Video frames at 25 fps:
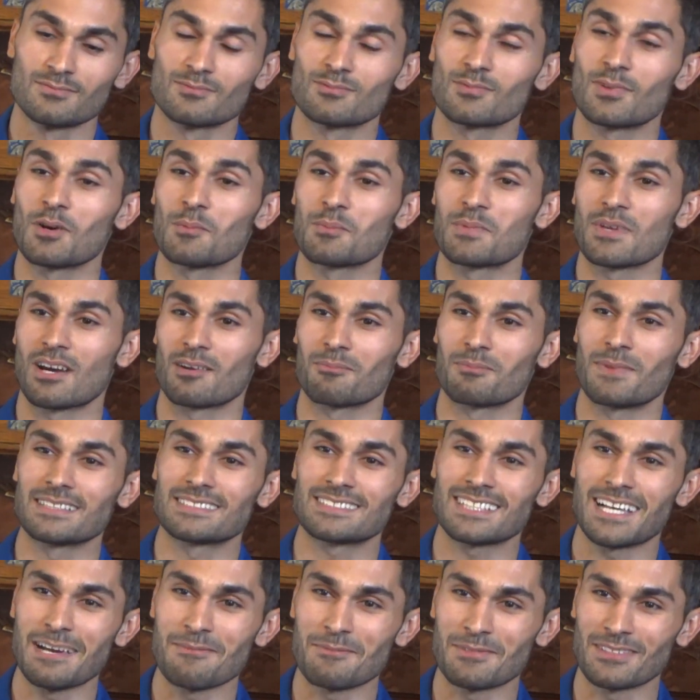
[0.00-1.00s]
well beyond my
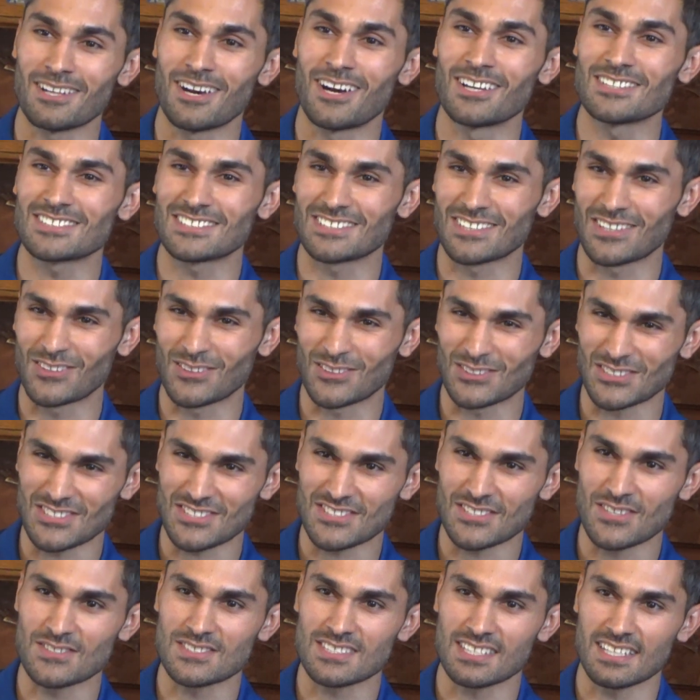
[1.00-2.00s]
time in Austin Lawyers
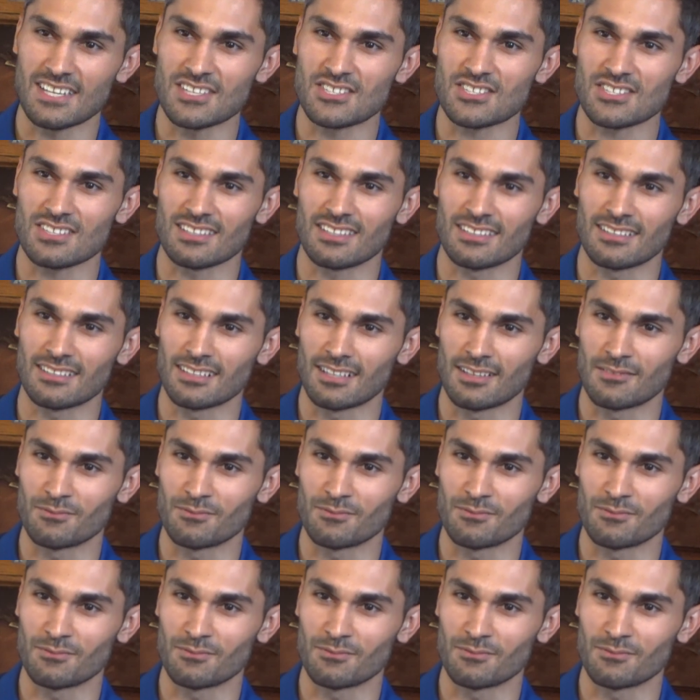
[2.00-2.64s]
Association,